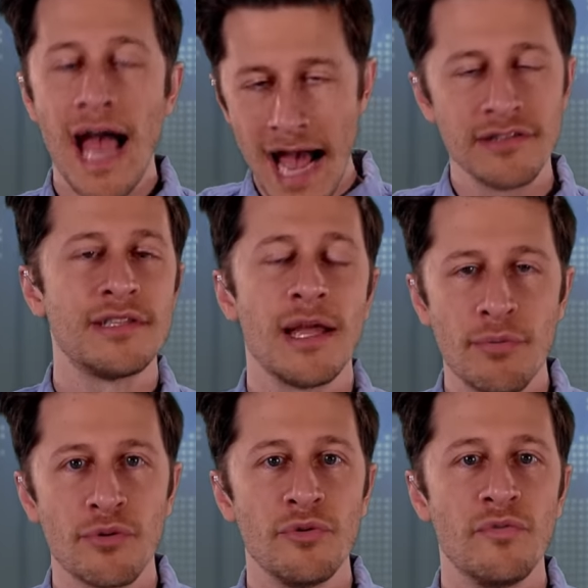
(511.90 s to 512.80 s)
as they
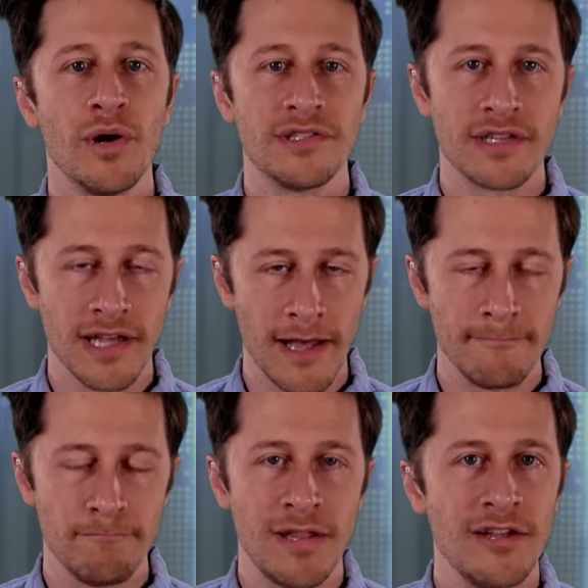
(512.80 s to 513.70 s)
prove once
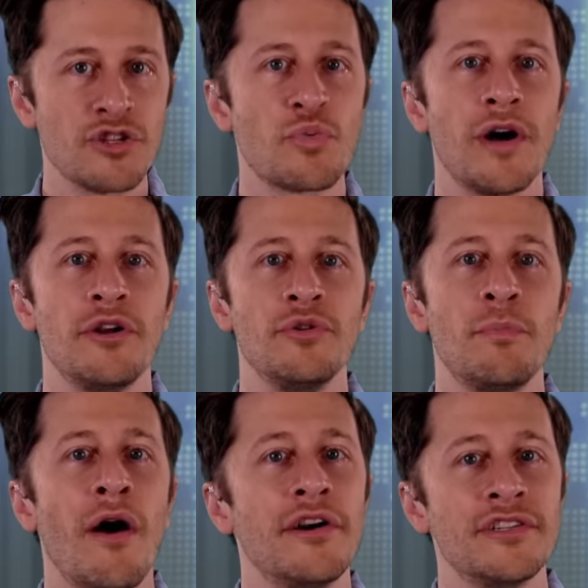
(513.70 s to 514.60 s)
again. They just want to do
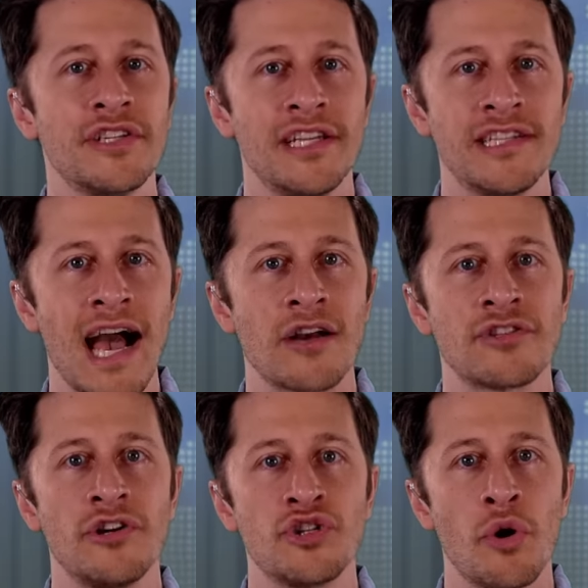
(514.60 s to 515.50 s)
partisan attacks
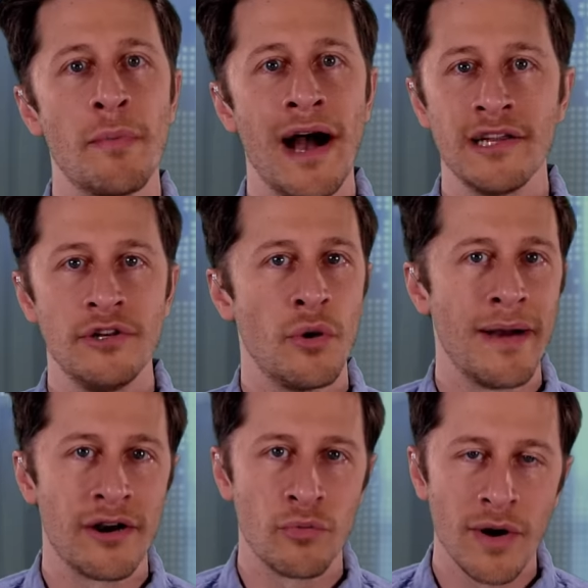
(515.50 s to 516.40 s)
on Joe Biden no
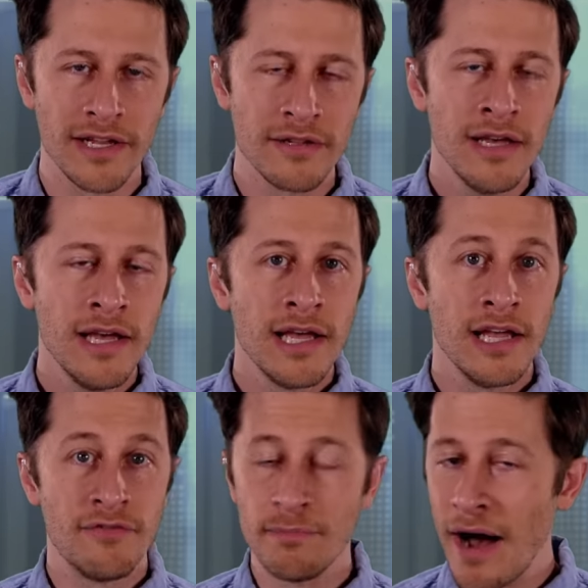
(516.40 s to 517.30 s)
matter what.
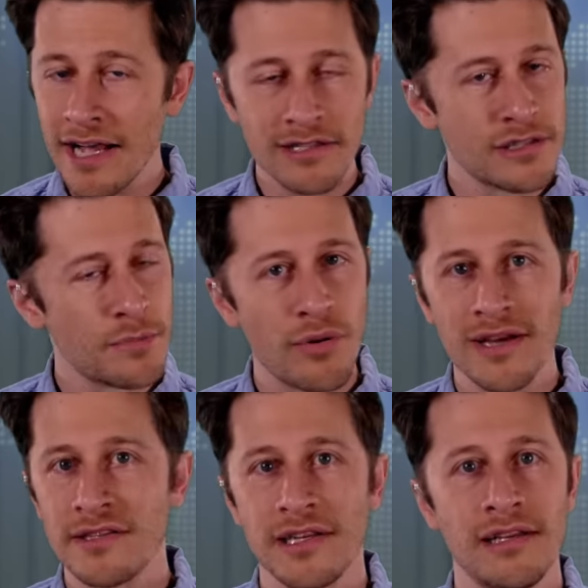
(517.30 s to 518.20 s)
If Biden's the
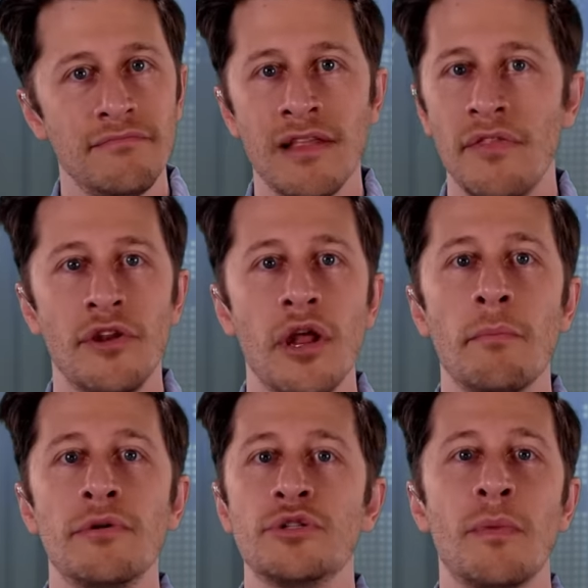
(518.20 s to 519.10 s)
president, then the
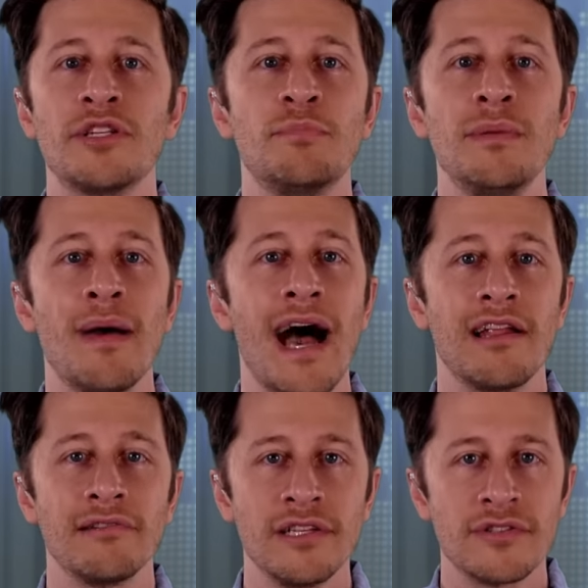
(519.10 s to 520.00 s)
numbers must be bad,
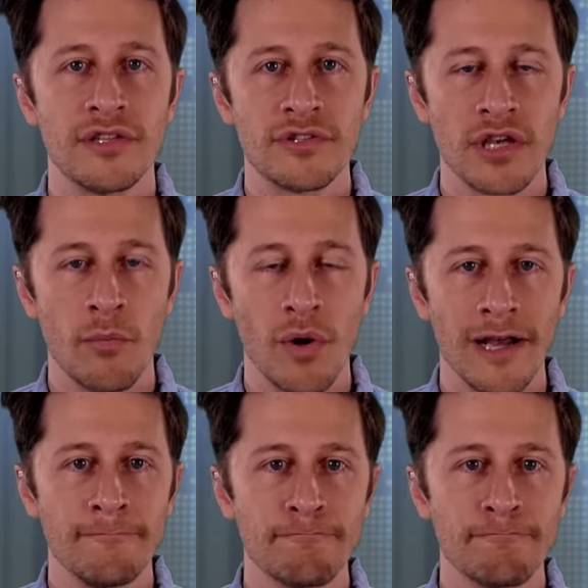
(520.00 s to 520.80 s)
at least in some way.